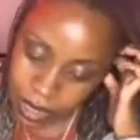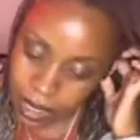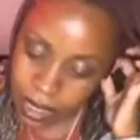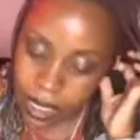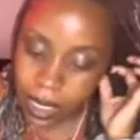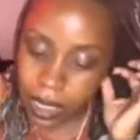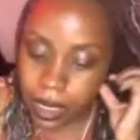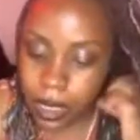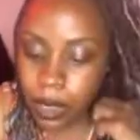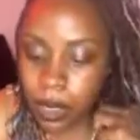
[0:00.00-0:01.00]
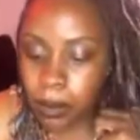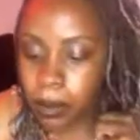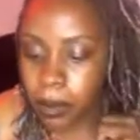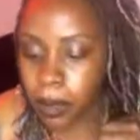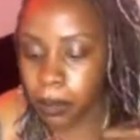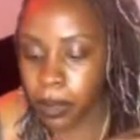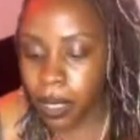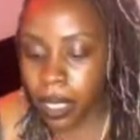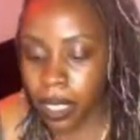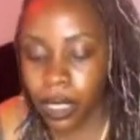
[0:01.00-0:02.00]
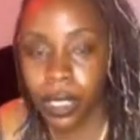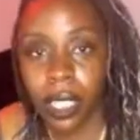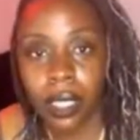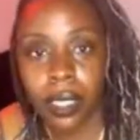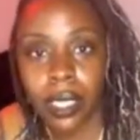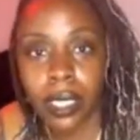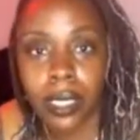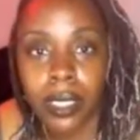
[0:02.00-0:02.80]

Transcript: There's still some static shock on here.